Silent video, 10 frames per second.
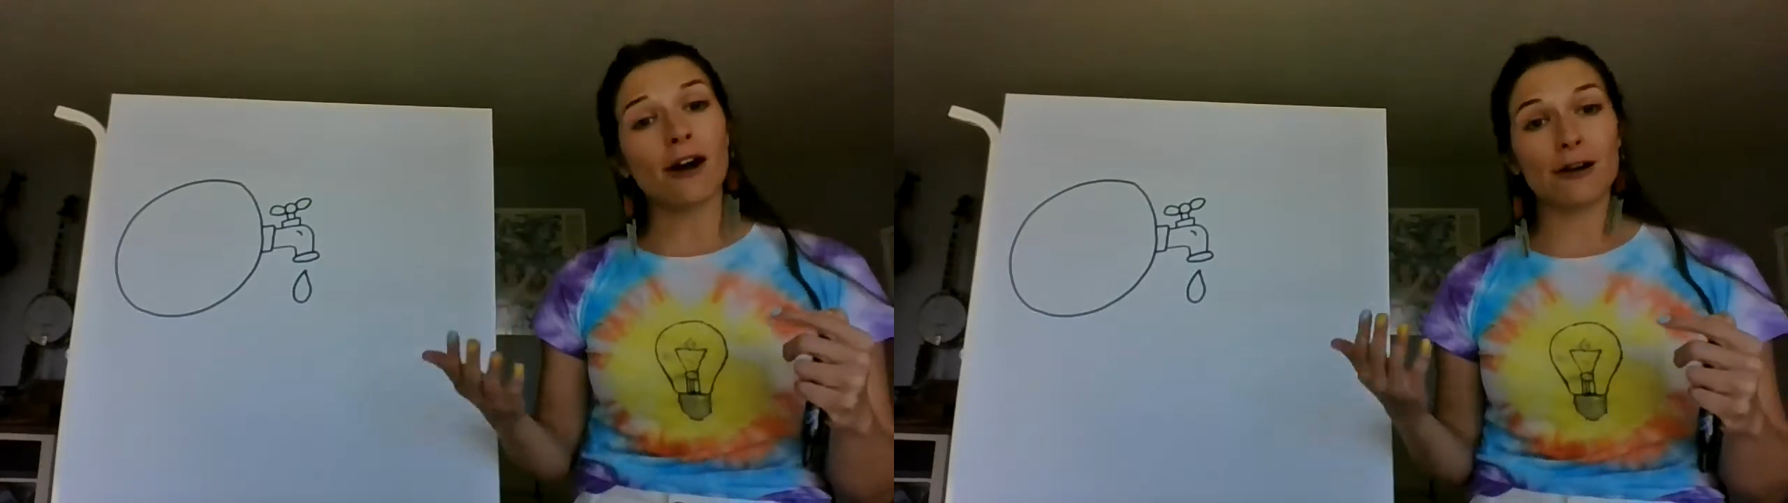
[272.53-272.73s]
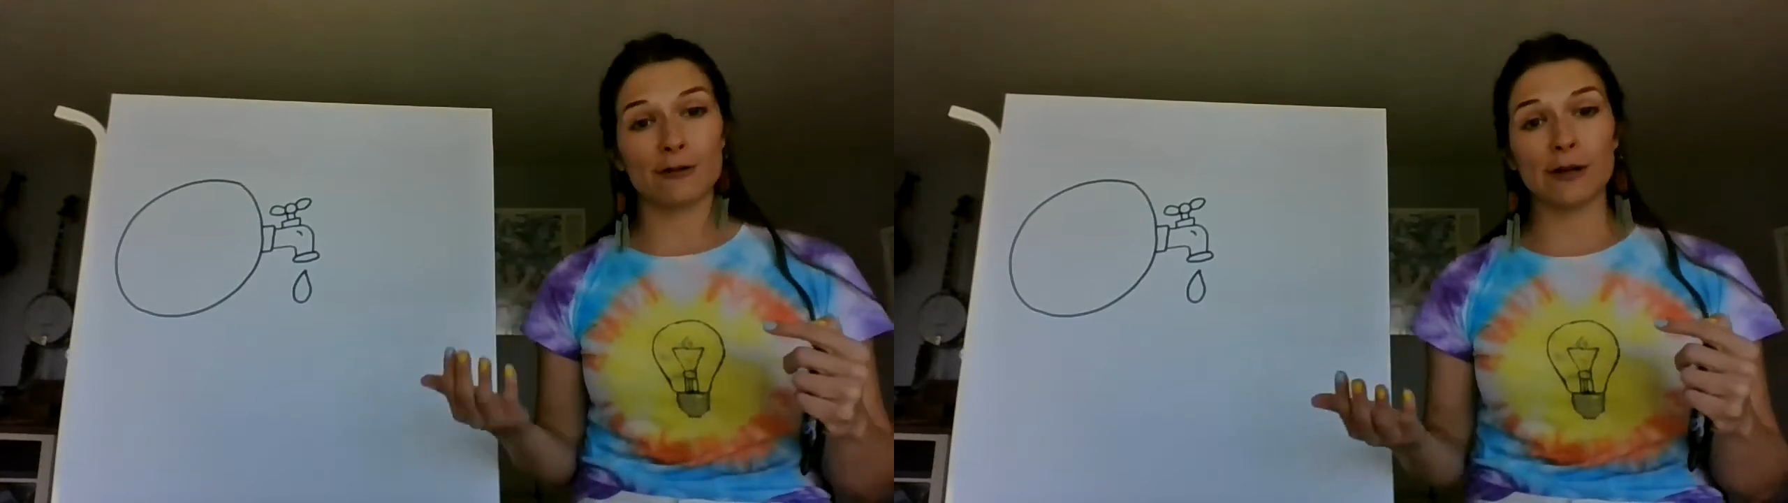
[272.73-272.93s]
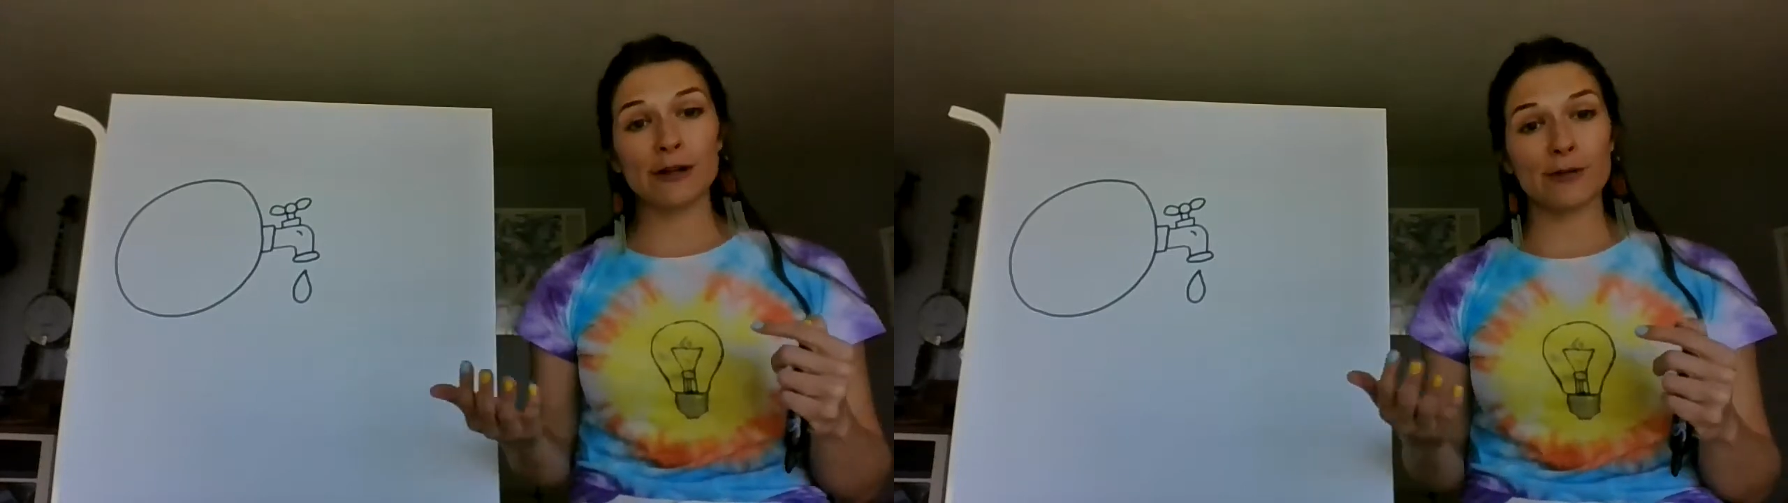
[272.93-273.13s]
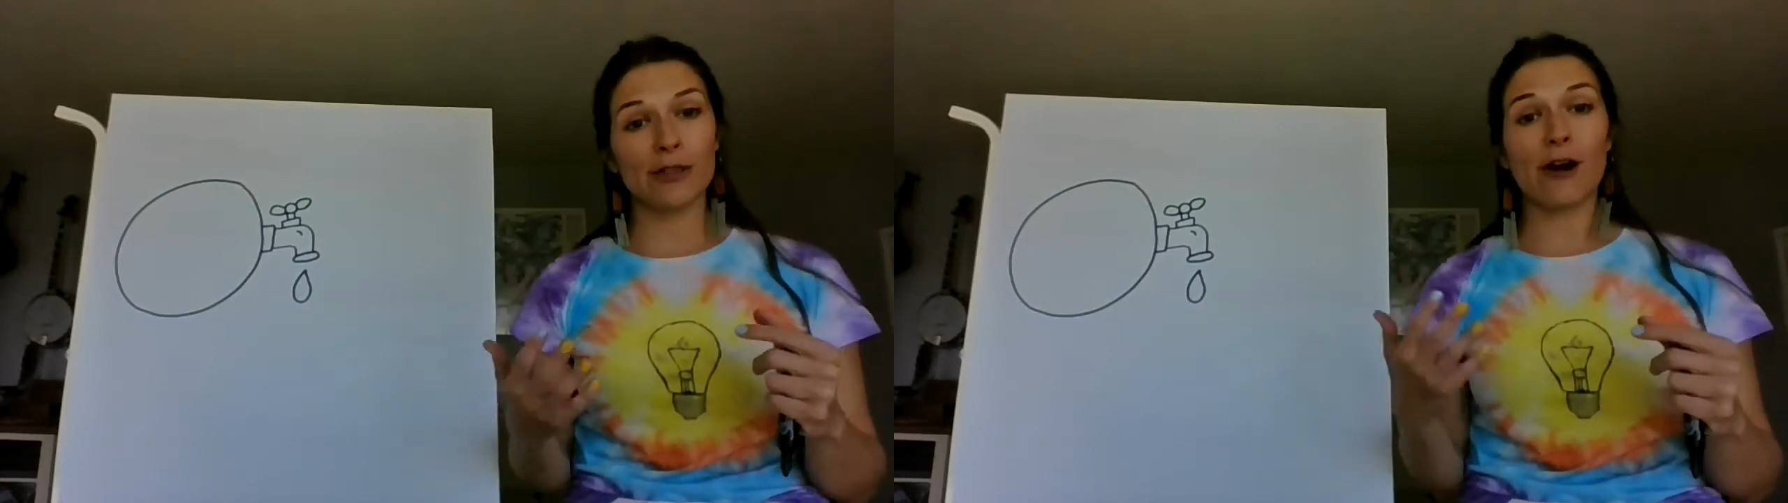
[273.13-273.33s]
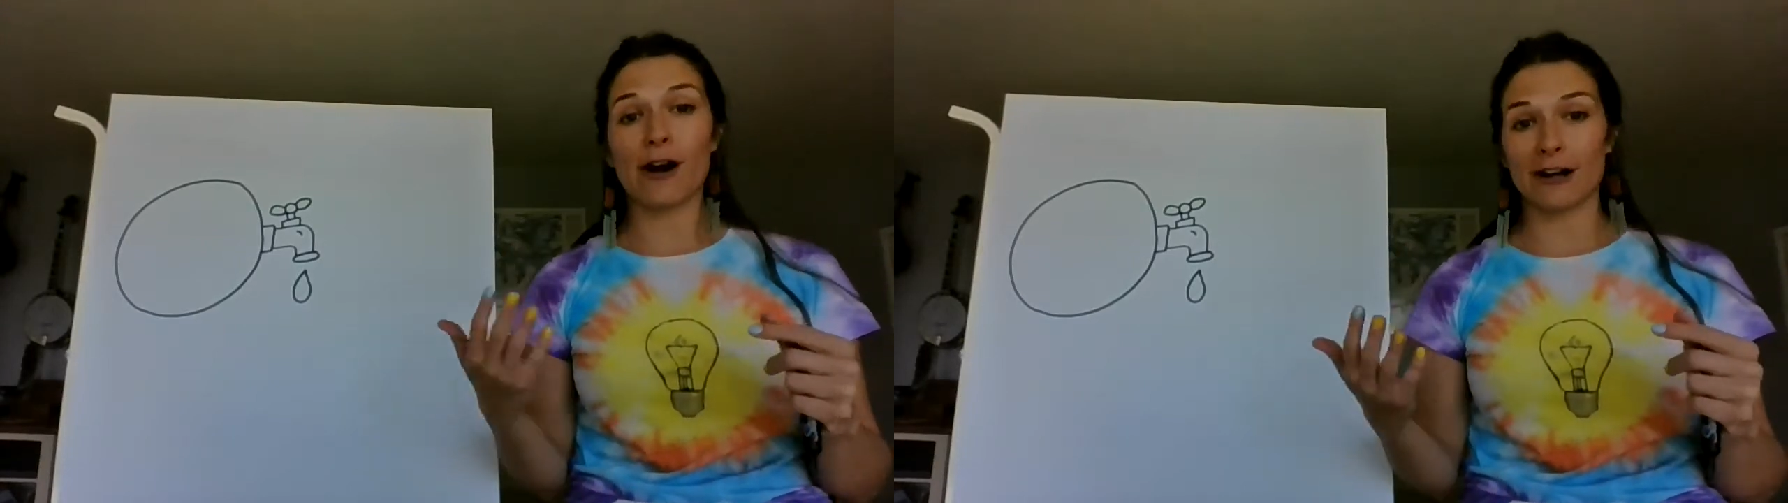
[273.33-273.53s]
artwork with a
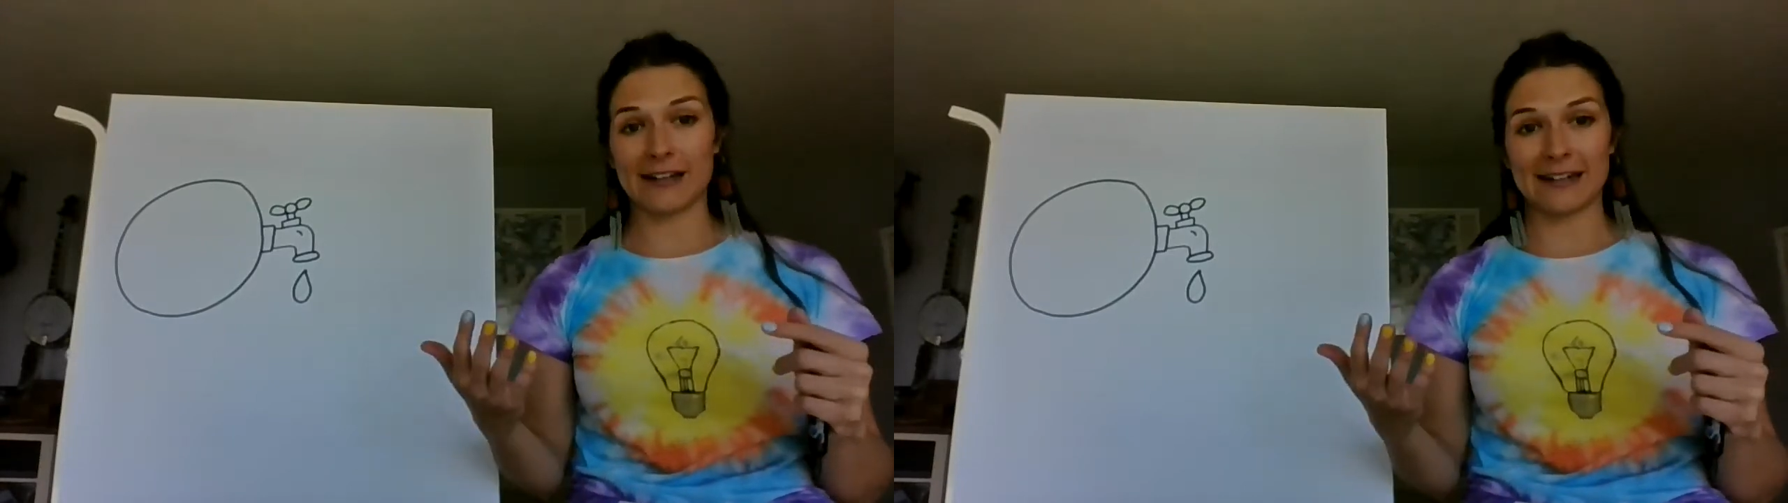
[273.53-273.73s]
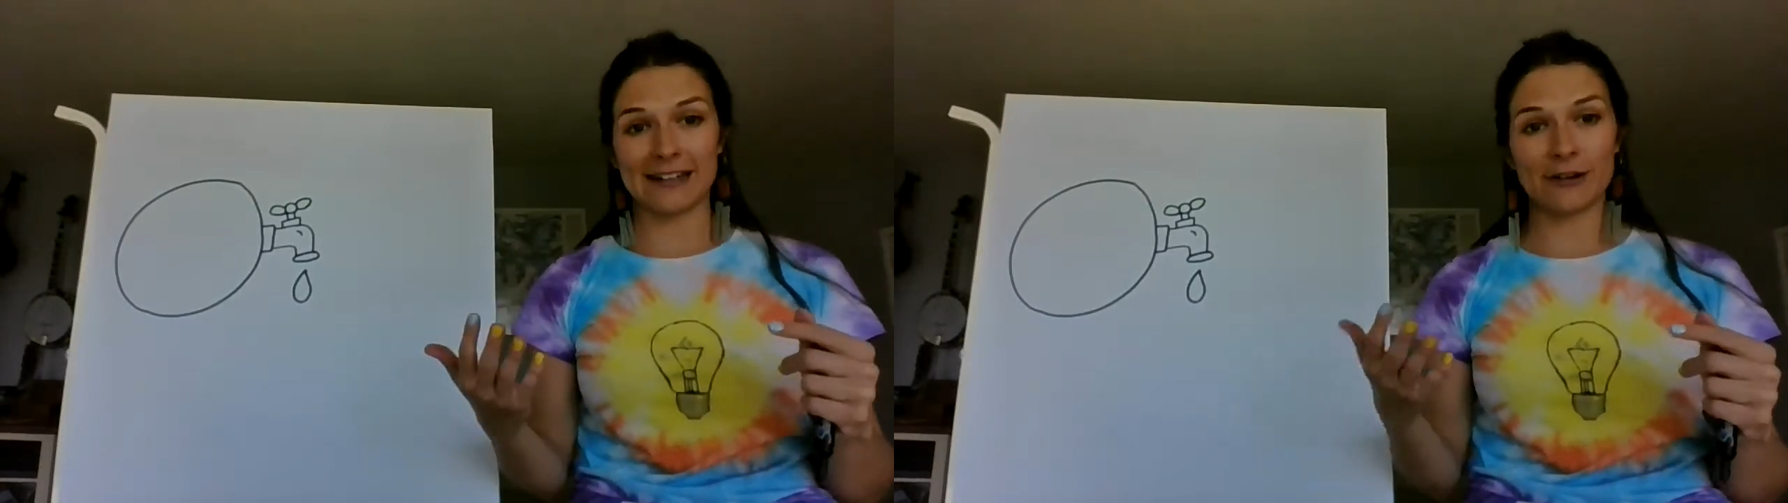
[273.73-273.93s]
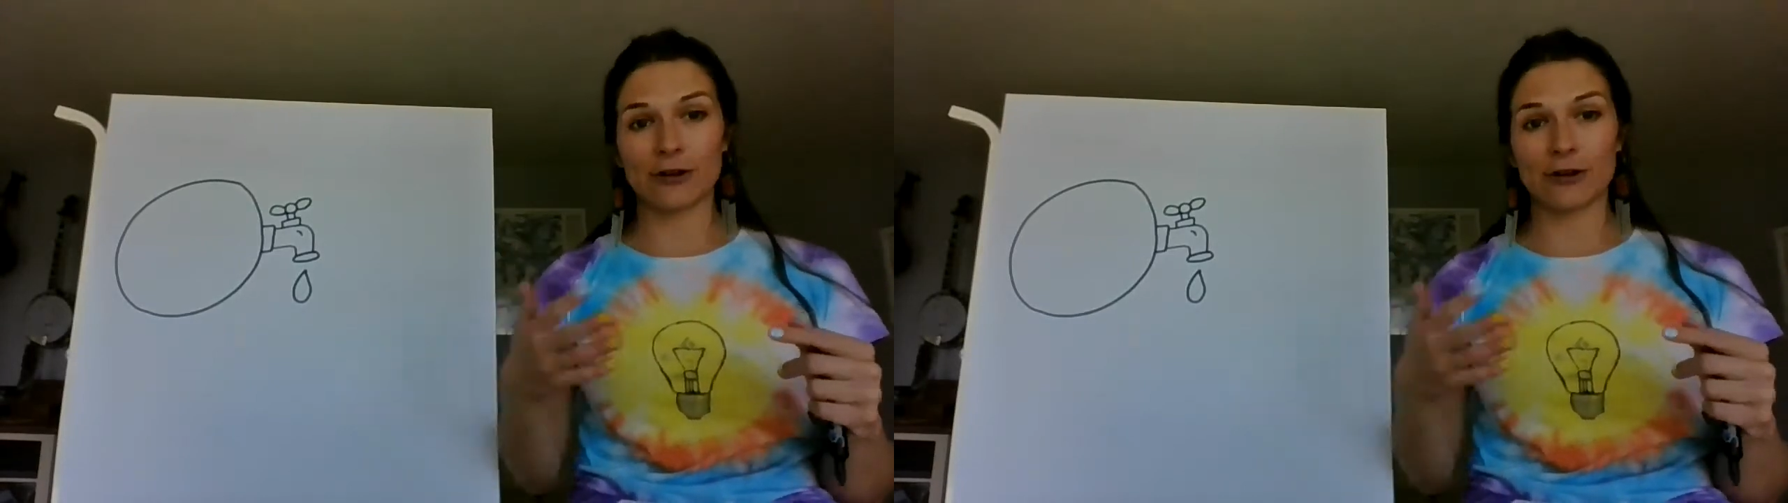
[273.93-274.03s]
heart in it